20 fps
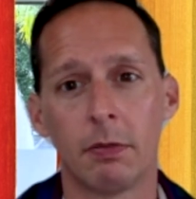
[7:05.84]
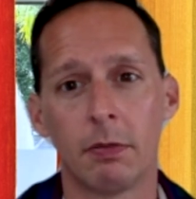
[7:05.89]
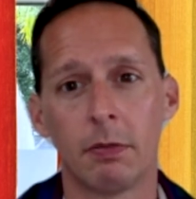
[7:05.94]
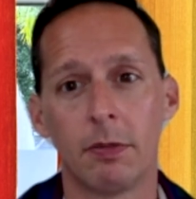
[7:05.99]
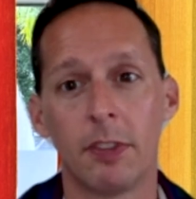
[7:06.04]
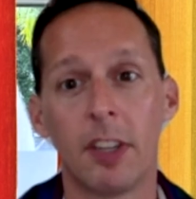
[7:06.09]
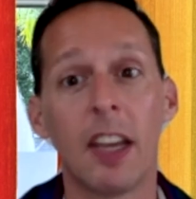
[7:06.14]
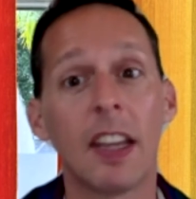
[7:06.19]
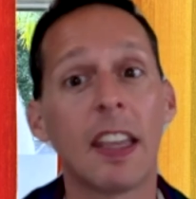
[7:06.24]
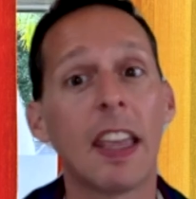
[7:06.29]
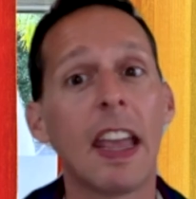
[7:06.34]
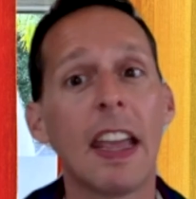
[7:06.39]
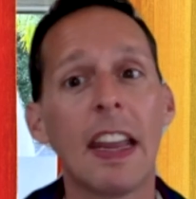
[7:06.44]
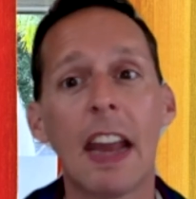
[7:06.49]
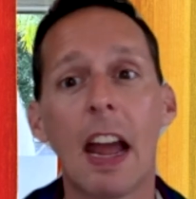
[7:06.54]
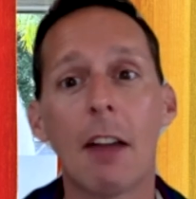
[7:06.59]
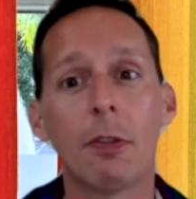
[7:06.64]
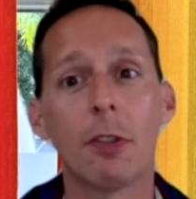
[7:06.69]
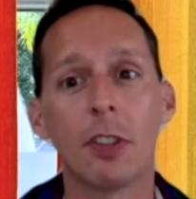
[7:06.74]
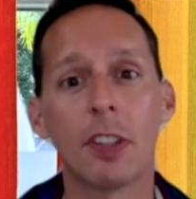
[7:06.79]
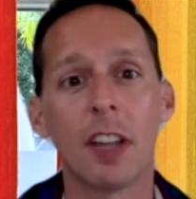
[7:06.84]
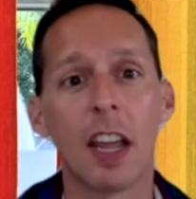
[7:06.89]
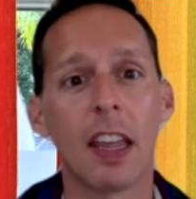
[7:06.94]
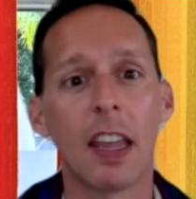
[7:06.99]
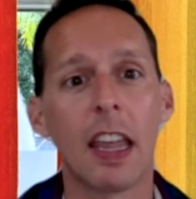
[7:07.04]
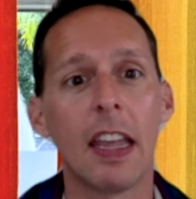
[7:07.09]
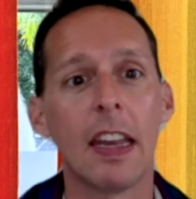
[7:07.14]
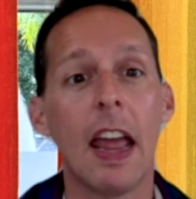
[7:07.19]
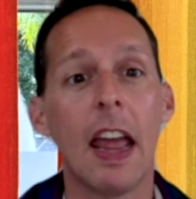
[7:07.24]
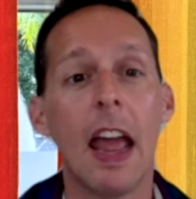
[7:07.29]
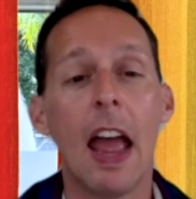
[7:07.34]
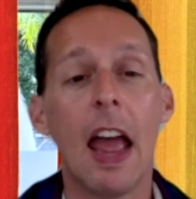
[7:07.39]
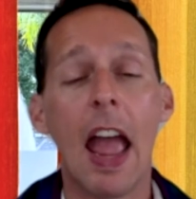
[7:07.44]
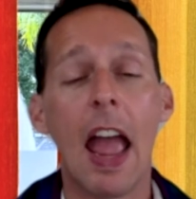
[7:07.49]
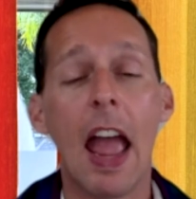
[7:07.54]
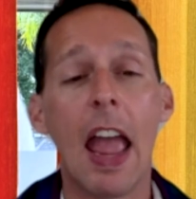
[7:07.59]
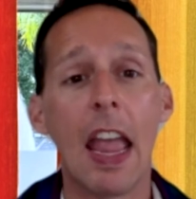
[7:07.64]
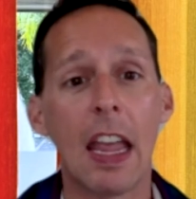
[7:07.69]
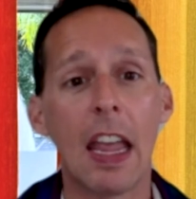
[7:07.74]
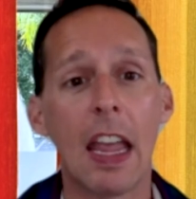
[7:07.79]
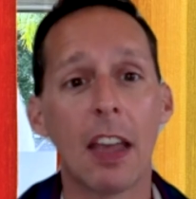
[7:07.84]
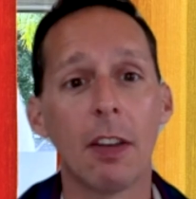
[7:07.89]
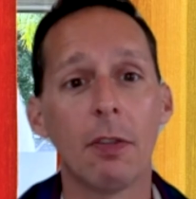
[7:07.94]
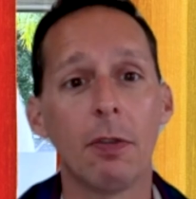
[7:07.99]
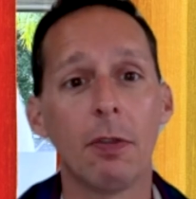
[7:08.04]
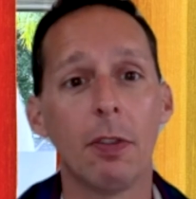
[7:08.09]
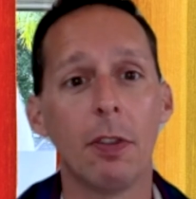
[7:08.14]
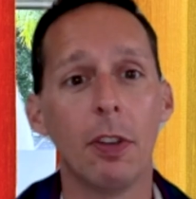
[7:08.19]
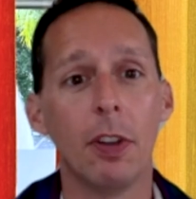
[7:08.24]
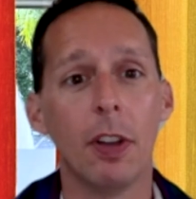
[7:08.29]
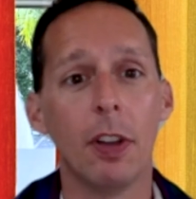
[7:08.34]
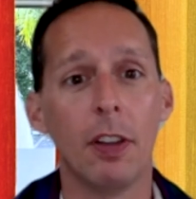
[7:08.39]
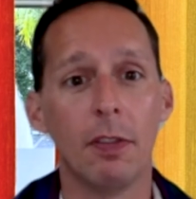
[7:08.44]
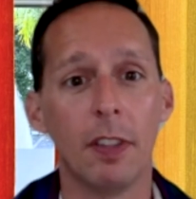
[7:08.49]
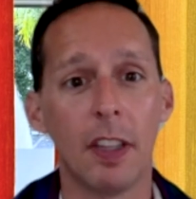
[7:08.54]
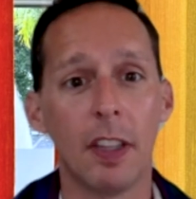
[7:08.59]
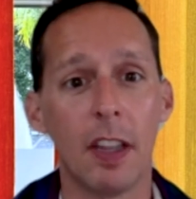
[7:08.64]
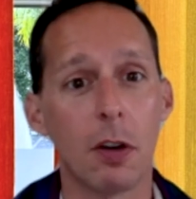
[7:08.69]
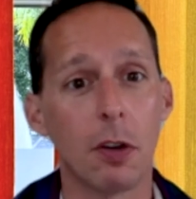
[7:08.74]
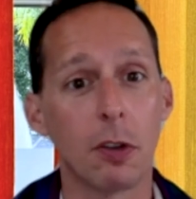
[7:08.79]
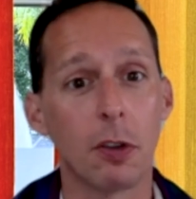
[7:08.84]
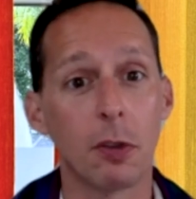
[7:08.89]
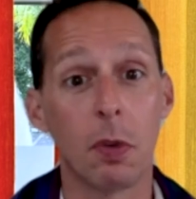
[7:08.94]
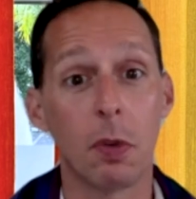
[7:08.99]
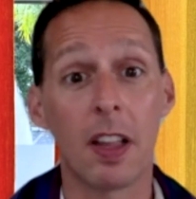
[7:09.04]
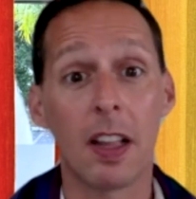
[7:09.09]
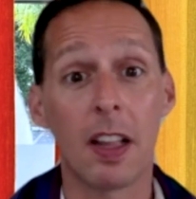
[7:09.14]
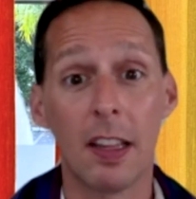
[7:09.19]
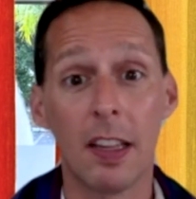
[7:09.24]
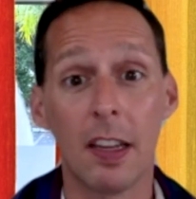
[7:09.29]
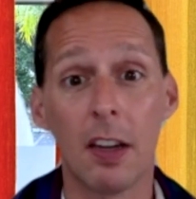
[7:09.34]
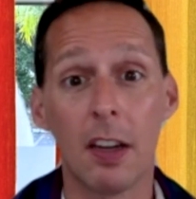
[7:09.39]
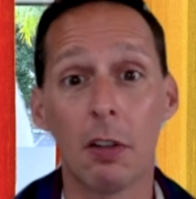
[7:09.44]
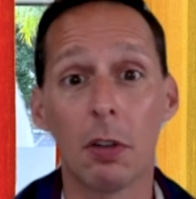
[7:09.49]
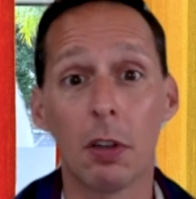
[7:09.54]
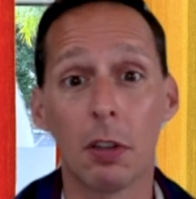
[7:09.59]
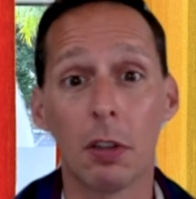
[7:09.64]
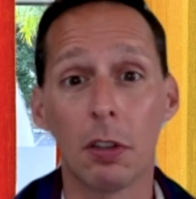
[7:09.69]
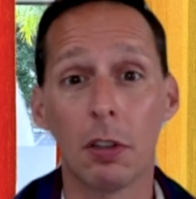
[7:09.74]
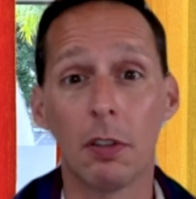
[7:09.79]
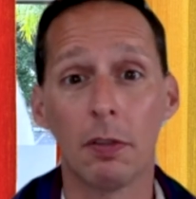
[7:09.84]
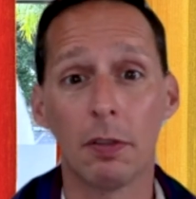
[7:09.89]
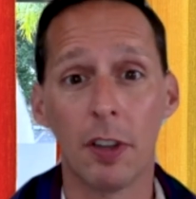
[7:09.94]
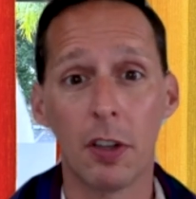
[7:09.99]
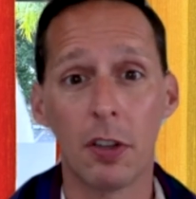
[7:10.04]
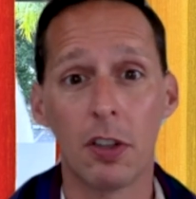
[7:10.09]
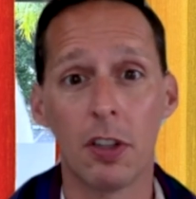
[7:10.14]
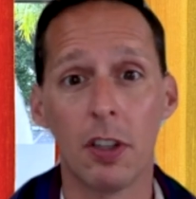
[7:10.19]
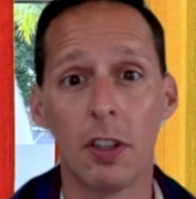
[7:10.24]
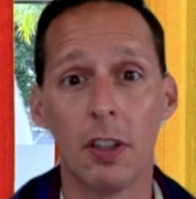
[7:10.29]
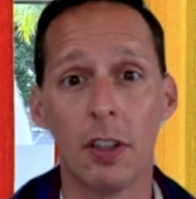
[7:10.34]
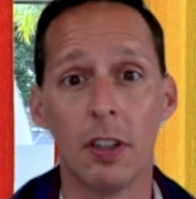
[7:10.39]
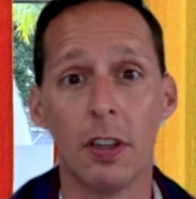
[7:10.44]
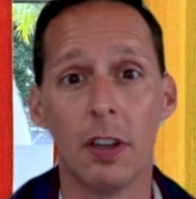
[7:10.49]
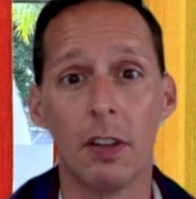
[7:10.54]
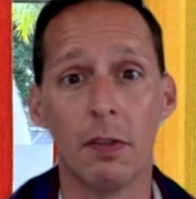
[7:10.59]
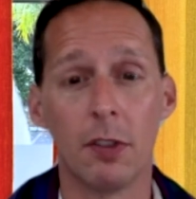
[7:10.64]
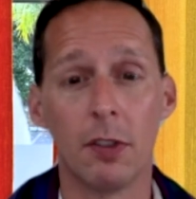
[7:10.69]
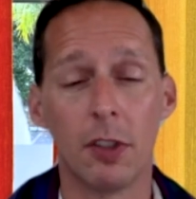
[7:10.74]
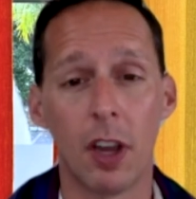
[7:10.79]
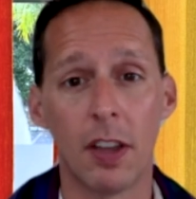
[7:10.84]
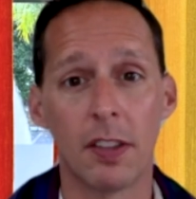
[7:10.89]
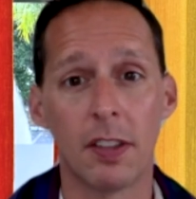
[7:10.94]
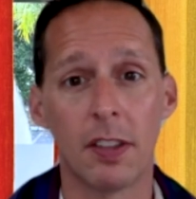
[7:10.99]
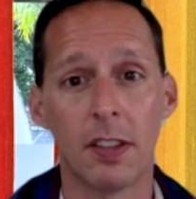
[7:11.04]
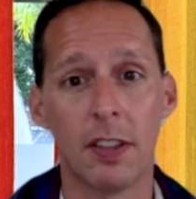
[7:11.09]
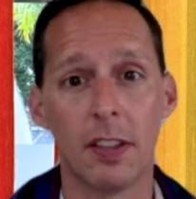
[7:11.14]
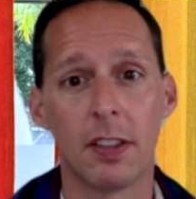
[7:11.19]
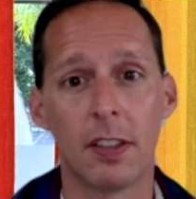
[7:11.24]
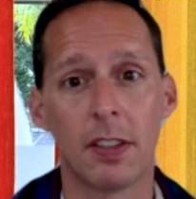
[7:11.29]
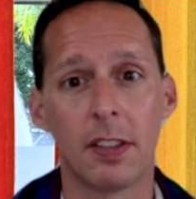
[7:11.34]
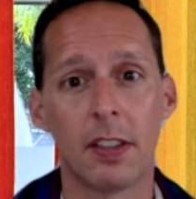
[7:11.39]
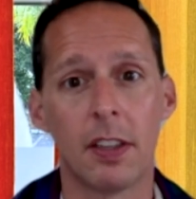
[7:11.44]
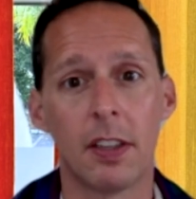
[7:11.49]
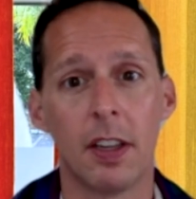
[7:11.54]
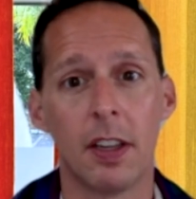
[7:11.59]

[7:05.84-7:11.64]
Decade after decade, a handful of leaders with clearer vision of justice